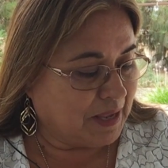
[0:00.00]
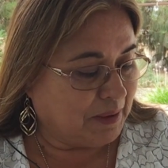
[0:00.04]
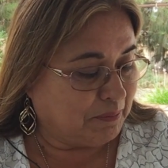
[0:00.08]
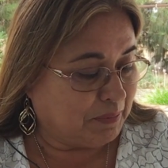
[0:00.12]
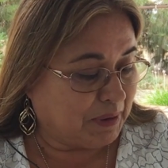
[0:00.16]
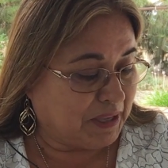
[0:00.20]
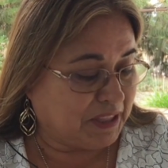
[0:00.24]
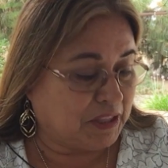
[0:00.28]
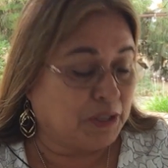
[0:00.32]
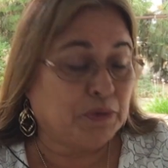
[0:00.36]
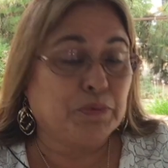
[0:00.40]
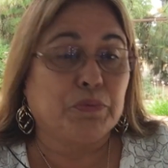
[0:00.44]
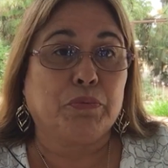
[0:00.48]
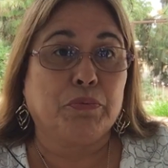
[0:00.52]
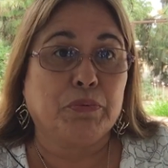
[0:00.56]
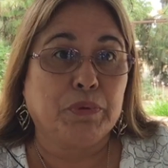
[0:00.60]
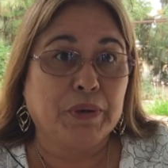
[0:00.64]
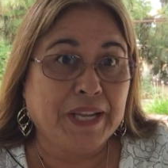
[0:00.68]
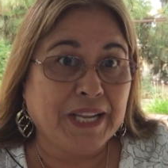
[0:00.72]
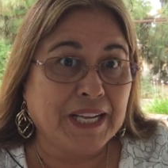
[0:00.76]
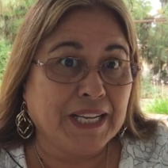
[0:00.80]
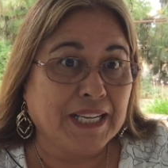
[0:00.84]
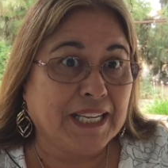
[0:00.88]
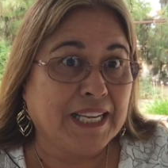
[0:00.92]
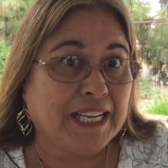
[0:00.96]
But the
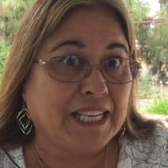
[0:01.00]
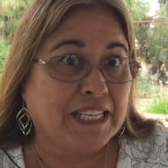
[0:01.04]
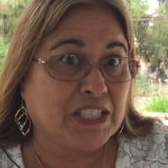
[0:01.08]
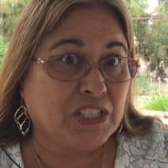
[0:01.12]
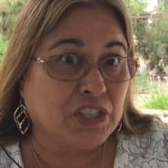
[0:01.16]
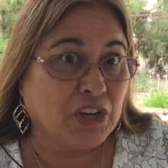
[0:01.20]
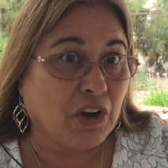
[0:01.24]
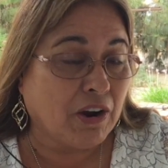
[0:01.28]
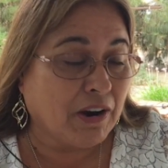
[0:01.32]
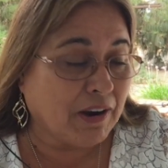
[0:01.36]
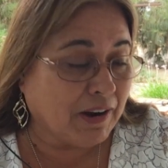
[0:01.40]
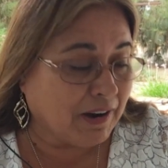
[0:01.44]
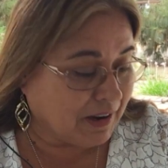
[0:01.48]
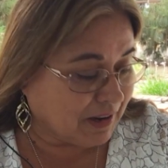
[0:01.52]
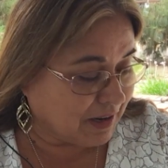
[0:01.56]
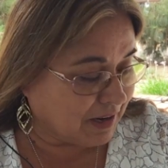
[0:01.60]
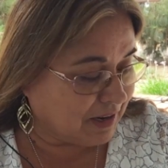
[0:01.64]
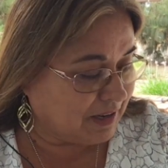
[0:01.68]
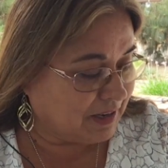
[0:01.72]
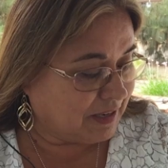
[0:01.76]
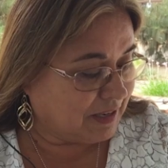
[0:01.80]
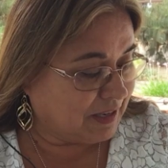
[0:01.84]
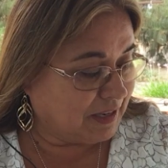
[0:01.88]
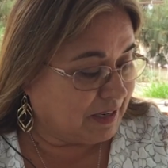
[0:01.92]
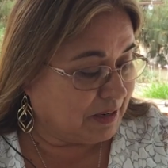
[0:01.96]
really
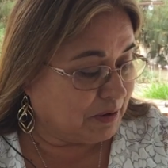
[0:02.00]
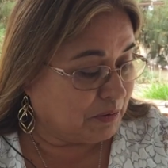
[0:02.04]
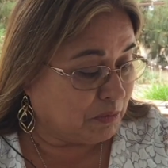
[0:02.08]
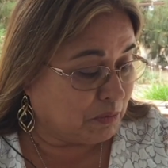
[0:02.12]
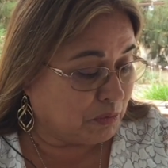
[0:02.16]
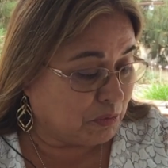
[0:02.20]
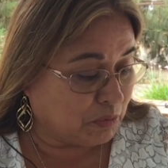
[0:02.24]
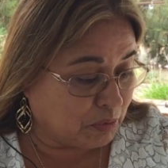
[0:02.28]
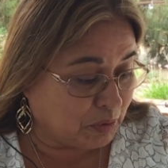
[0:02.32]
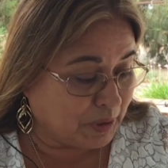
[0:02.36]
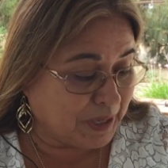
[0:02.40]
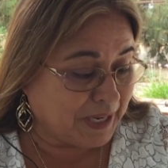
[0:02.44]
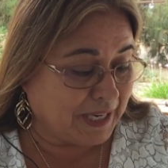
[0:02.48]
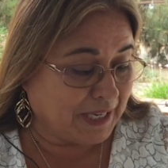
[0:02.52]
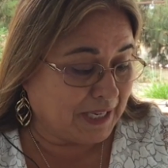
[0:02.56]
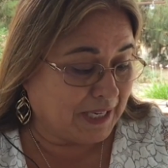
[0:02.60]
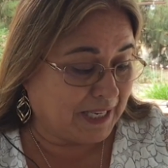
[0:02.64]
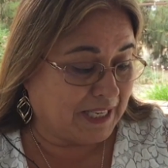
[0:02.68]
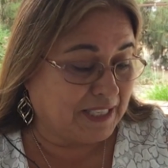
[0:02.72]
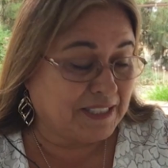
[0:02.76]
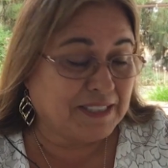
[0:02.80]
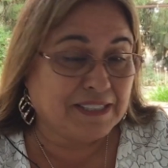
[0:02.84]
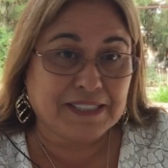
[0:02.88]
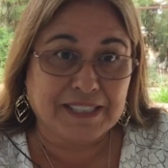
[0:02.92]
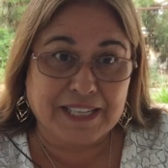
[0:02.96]
dark
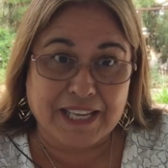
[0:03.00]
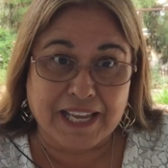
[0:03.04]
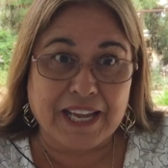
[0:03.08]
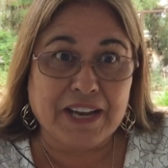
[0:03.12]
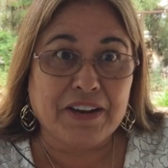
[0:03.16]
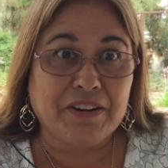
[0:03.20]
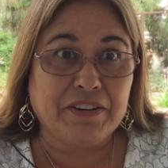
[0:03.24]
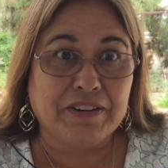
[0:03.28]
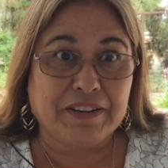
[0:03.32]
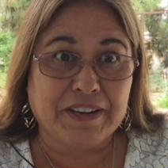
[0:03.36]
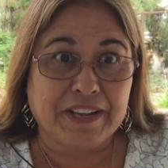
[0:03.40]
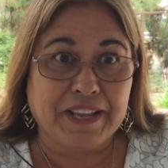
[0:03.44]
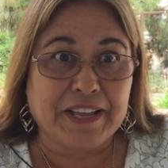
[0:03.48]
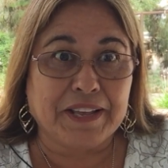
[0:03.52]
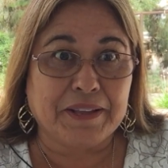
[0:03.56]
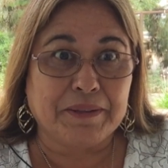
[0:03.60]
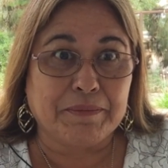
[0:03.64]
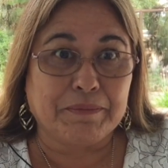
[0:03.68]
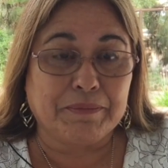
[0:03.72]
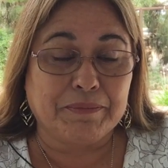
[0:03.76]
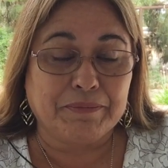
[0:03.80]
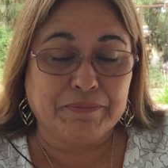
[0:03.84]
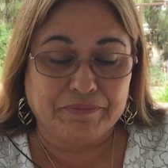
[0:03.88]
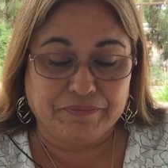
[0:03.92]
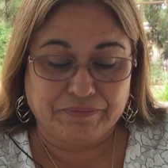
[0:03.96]
really scared
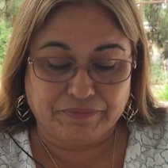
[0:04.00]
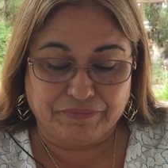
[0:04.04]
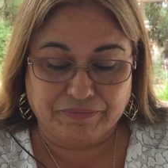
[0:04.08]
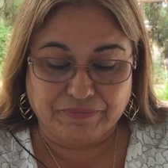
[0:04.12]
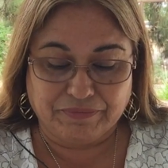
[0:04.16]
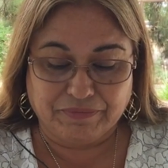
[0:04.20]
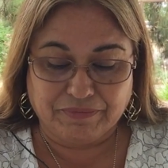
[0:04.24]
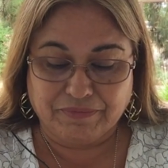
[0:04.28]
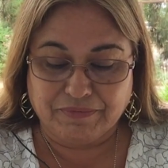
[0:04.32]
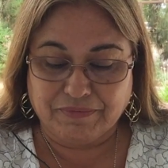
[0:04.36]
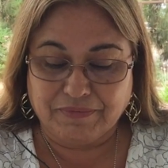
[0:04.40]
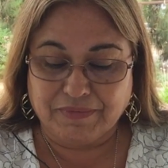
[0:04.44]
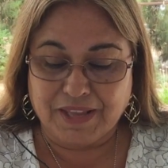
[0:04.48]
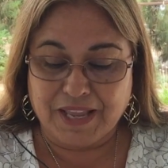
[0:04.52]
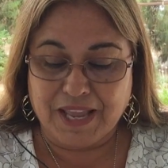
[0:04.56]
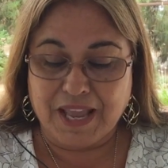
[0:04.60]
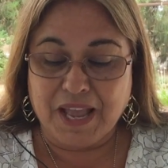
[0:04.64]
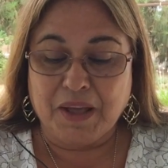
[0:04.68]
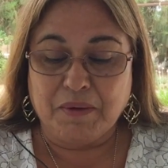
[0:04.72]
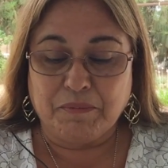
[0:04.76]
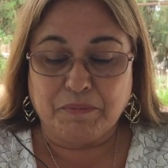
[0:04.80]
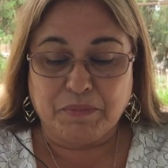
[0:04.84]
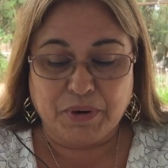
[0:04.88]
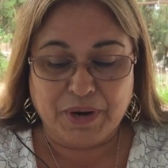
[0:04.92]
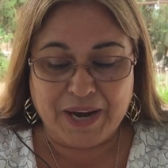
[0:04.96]
him.
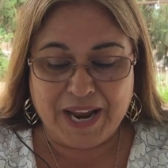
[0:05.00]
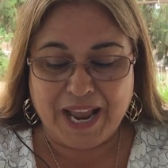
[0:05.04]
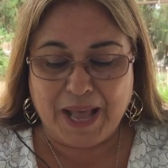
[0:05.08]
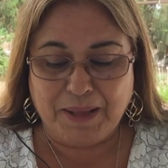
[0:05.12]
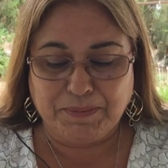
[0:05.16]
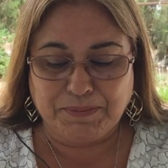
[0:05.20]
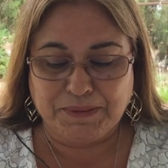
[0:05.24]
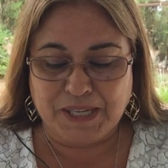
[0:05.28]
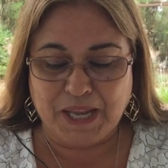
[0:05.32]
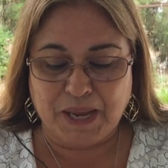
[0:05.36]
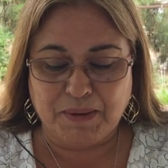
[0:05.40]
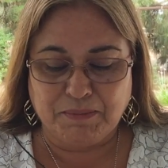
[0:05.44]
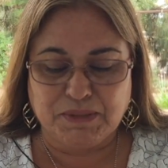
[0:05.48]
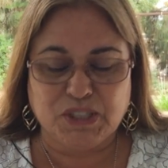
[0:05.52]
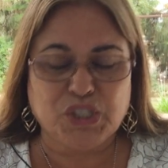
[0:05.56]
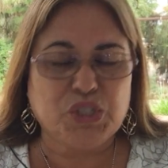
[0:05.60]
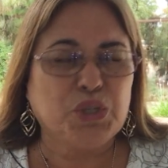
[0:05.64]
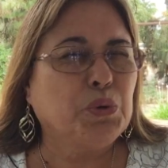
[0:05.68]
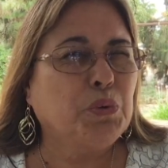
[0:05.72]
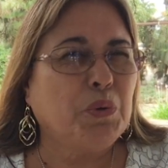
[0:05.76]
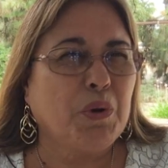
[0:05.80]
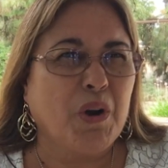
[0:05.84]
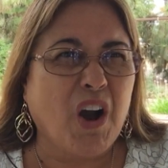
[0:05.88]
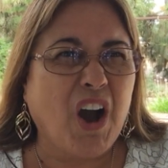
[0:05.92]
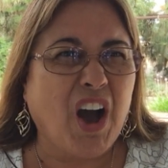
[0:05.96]
Perhaps I'm
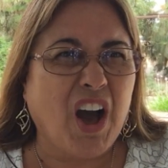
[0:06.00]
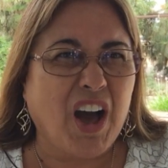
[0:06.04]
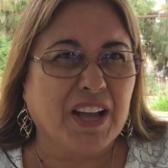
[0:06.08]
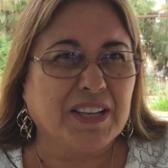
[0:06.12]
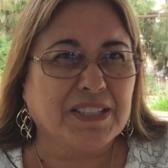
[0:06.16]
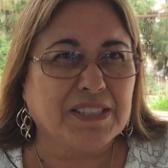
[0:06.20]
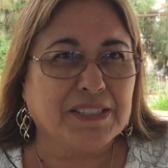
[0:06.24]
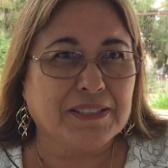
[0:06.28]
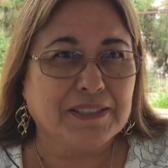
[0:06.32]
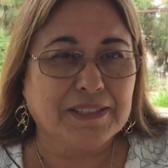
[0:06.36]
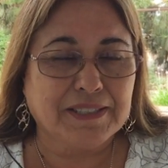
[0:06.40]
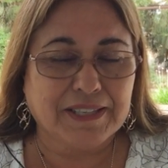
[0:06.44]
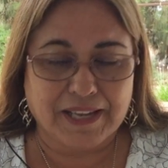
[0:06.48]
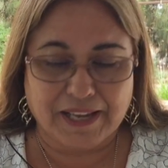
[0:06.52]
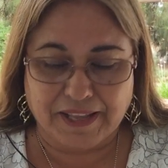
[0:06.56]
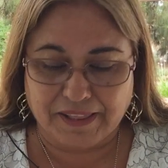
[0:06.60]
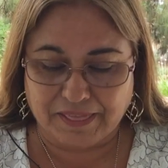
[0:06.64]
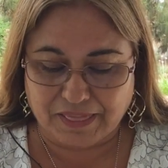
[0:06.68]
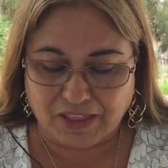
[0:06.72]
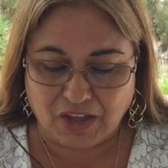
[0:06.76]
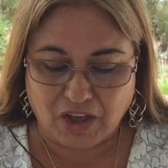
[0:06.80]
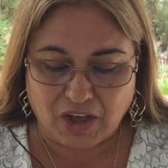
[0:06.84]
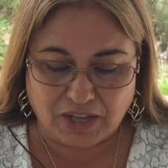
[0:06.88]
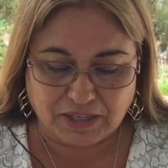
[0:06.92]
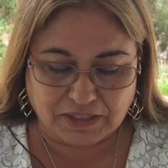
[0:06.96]
too hot, he
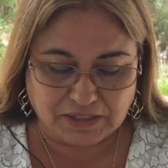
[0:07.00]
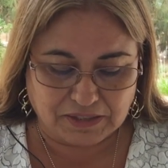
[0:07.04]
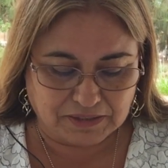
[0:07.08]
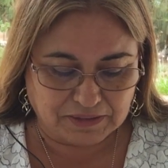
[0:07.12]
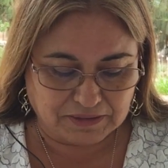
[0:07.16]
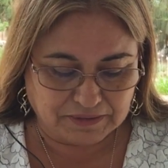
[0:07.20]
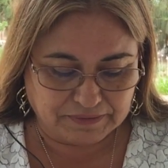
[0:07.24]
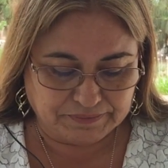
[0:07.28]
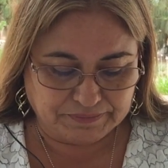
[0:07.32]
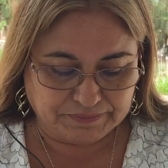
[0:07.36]
thought.